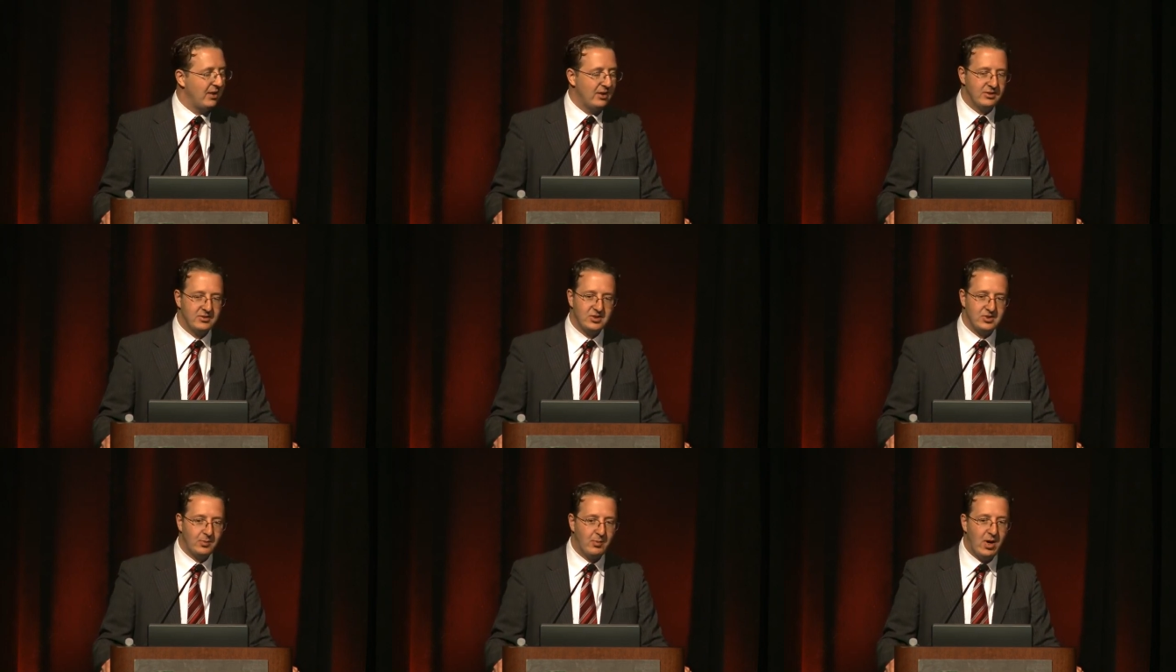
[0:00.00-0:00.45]

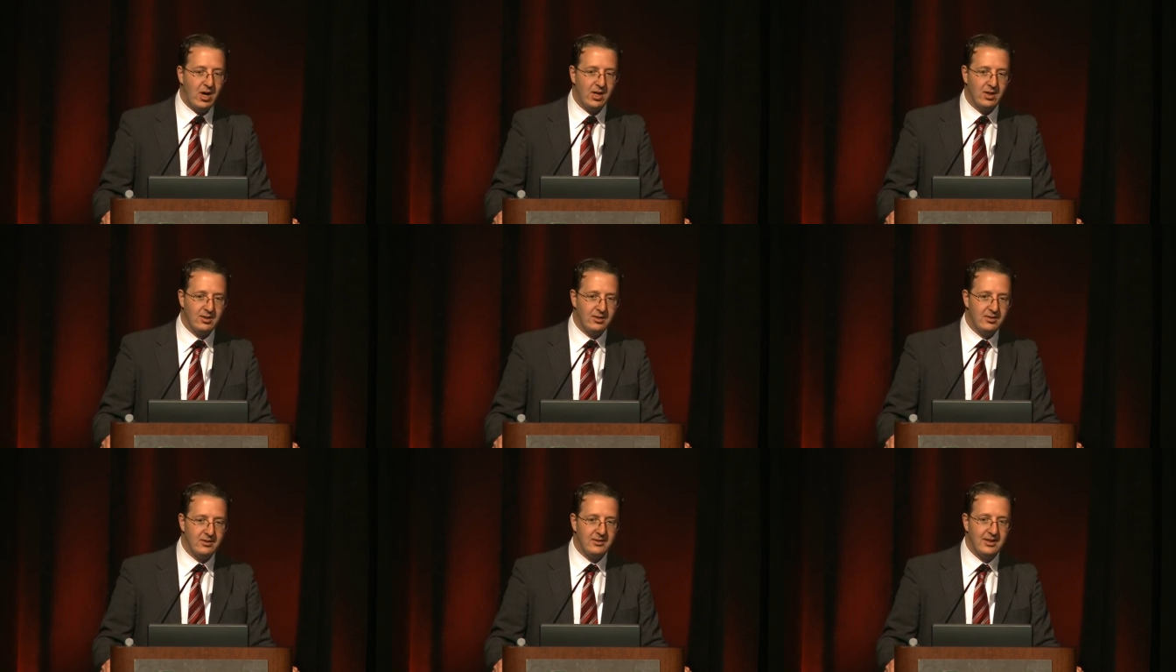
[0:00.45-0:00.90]

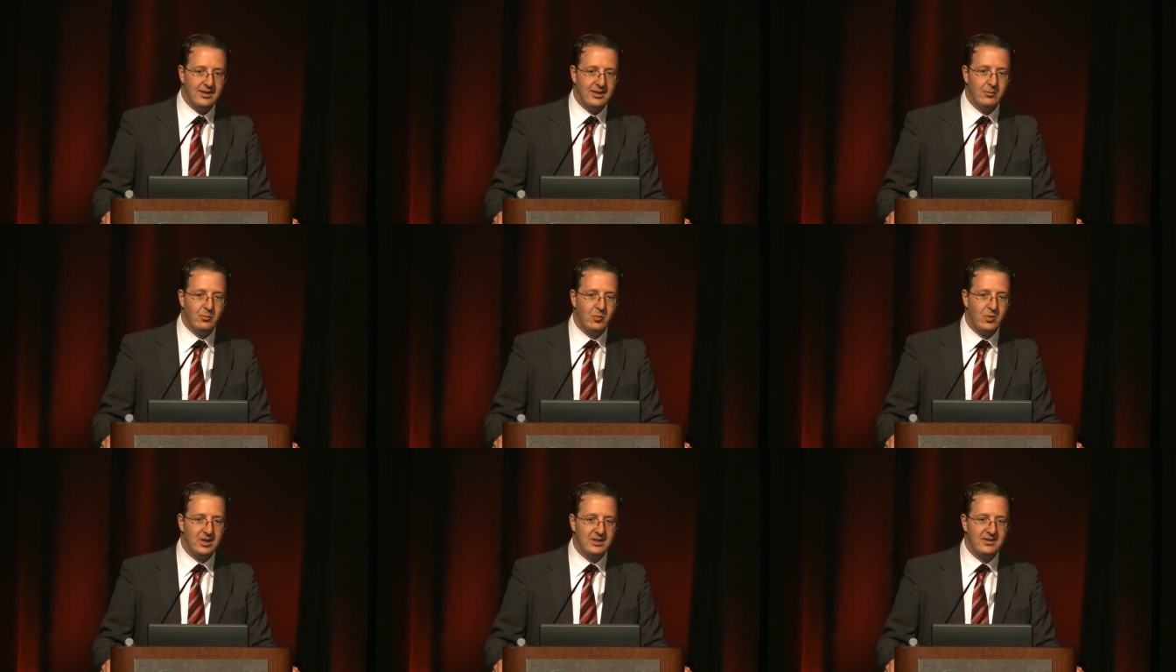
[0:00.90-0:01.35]
smaller
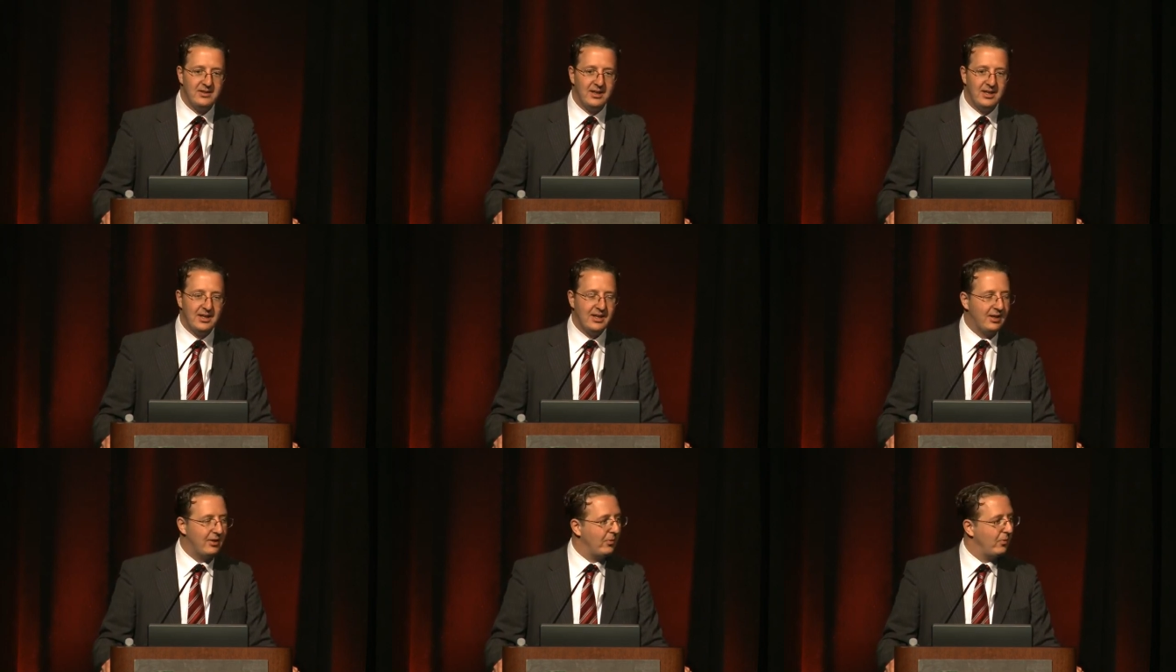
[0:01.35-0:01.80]
than what
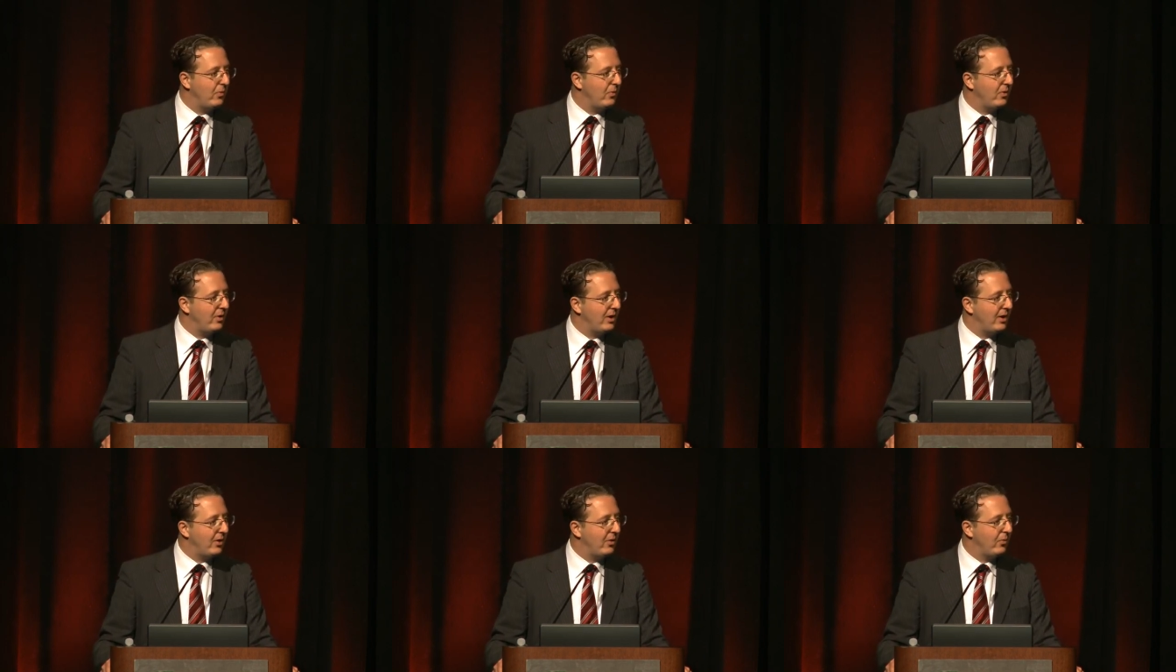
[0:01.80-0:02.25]

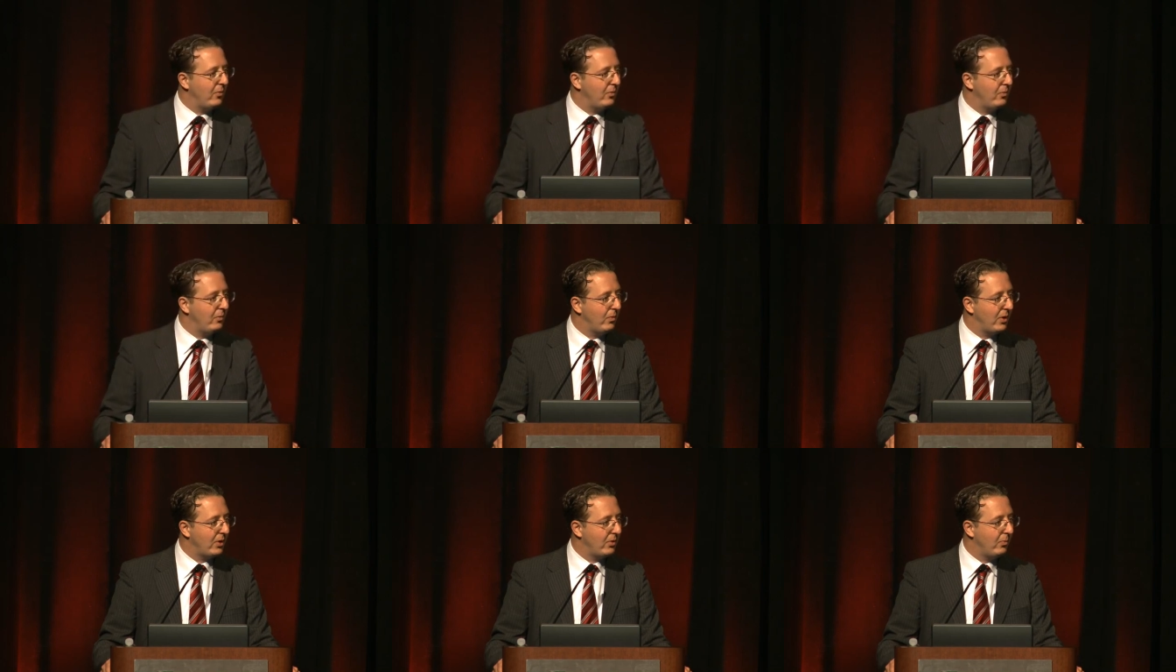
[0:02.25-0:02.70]

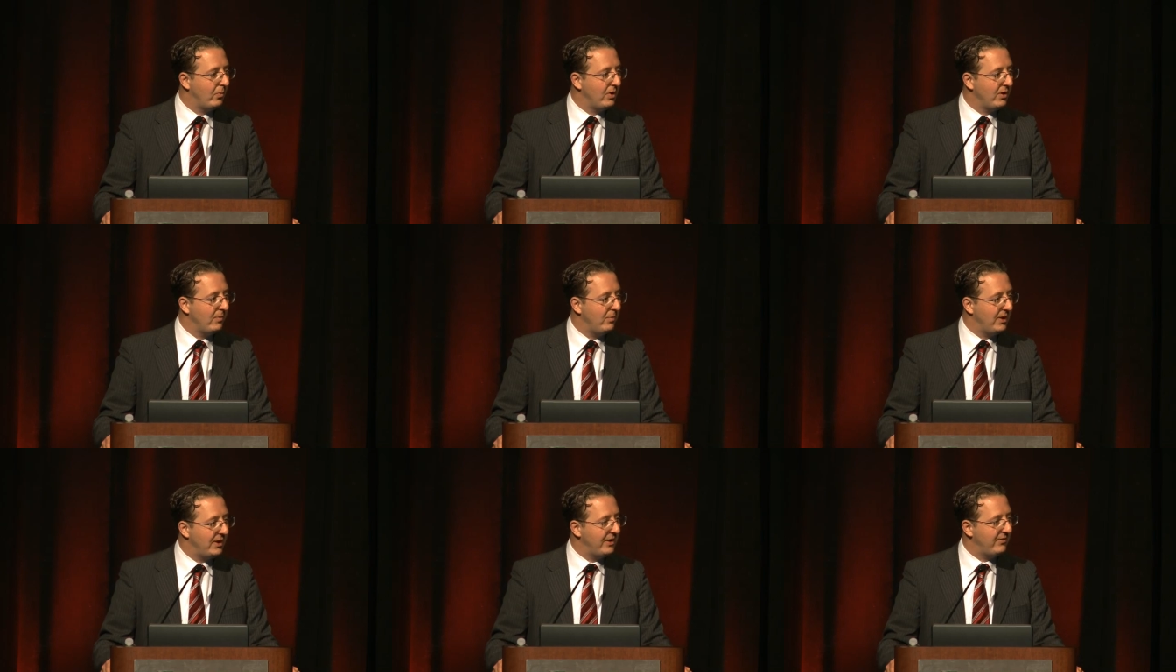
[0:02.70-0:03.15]
it would
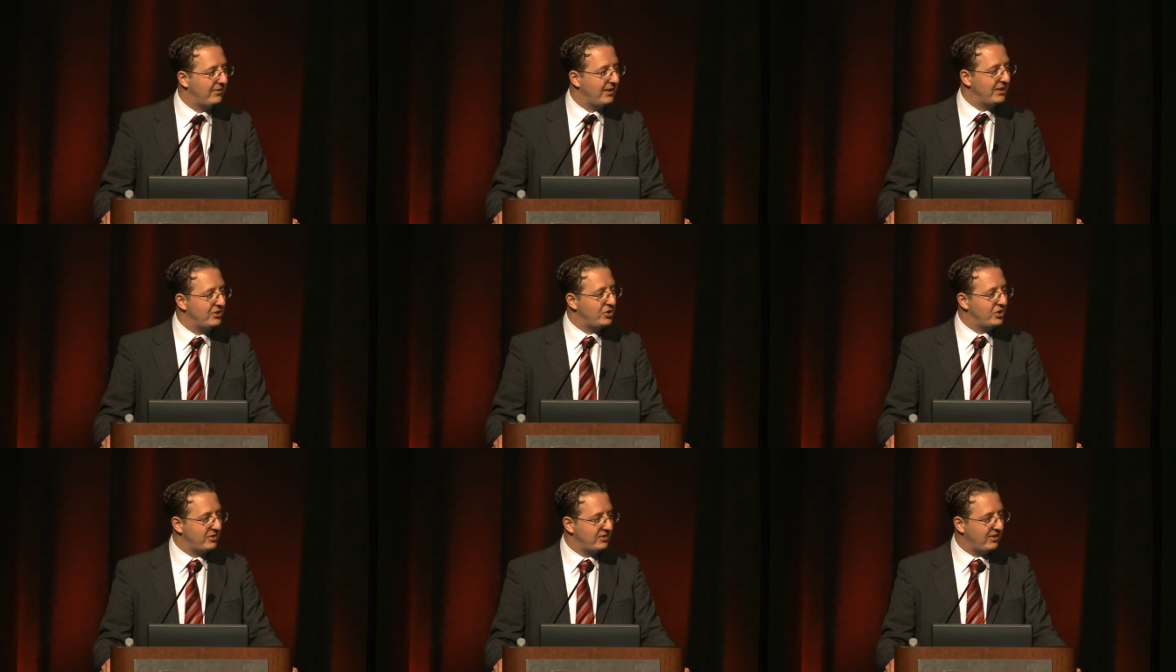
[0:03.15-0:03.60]
have been if they
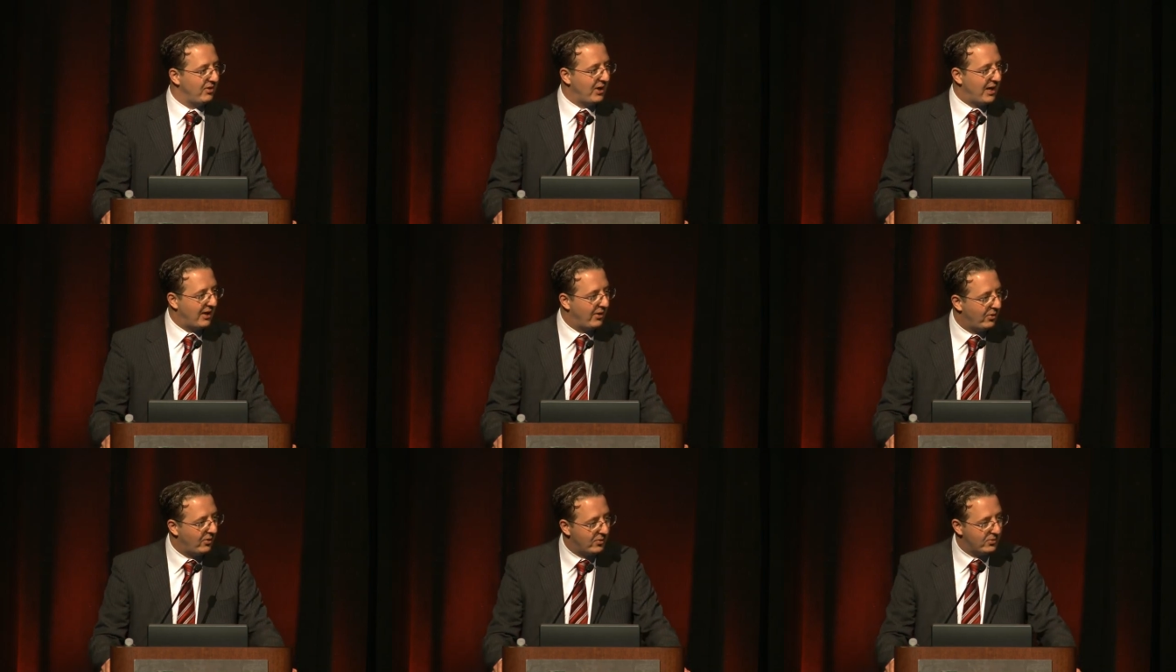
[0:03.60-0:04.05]
just
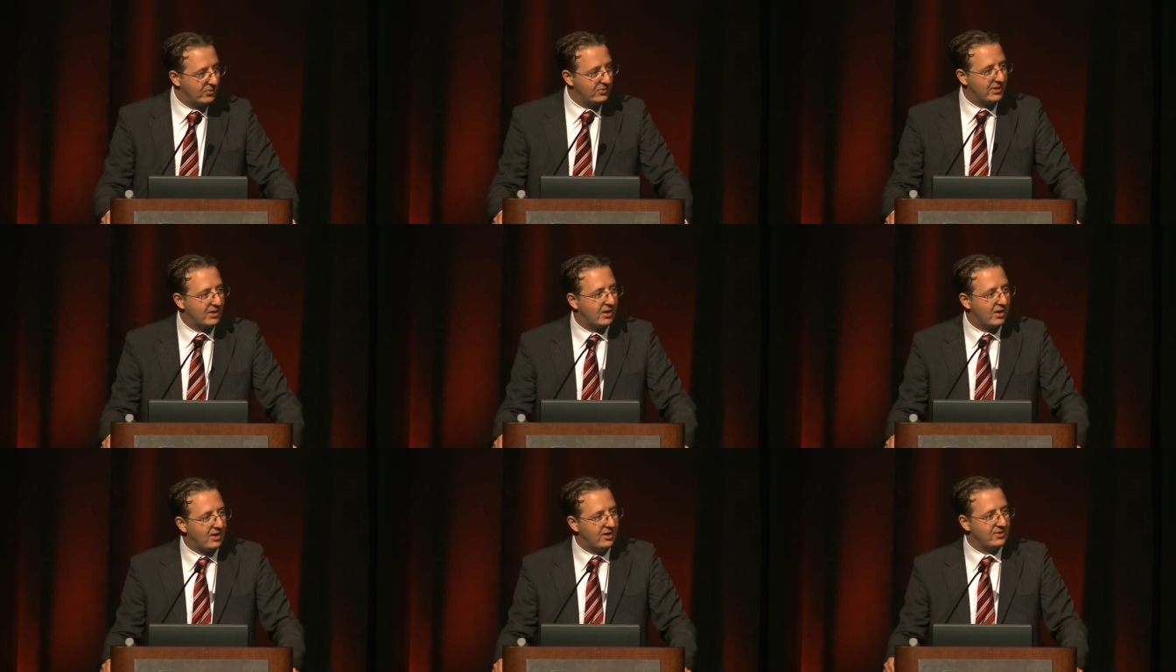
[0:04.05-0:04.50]
owned
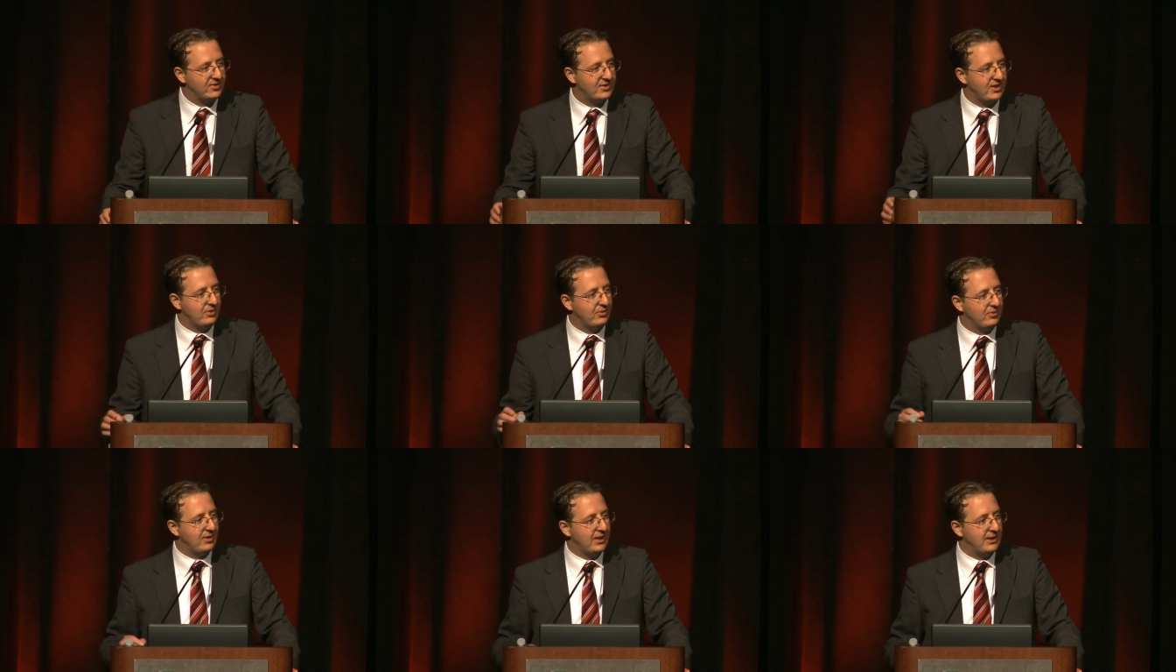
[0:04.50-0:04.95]
the calls
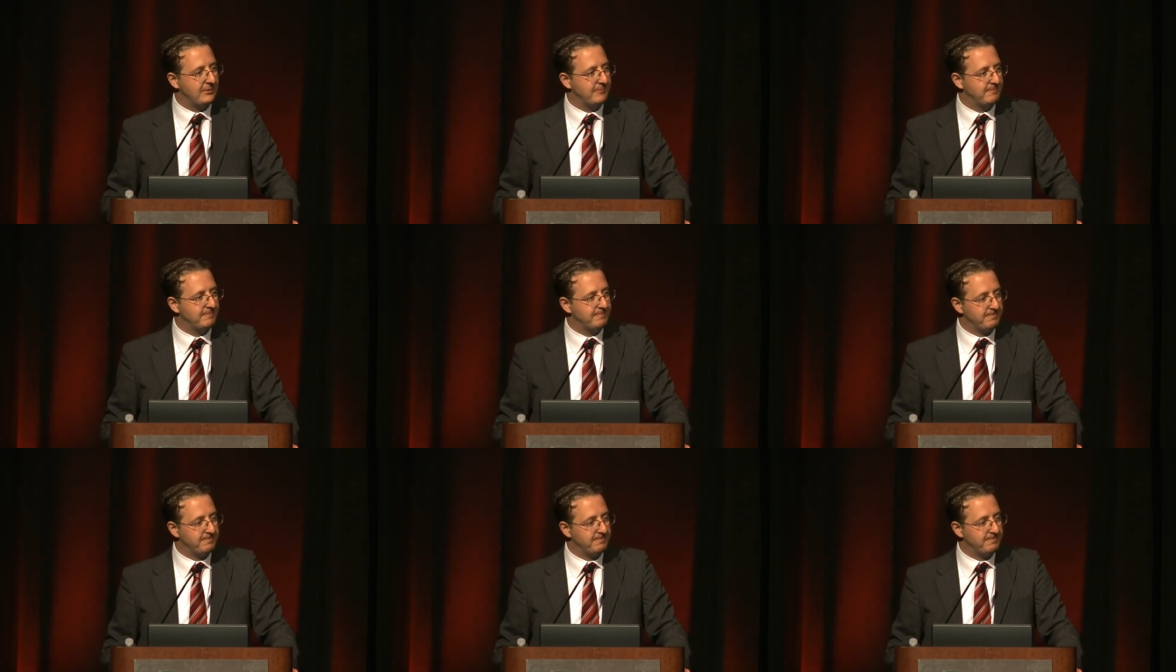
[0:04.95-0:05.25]
outright.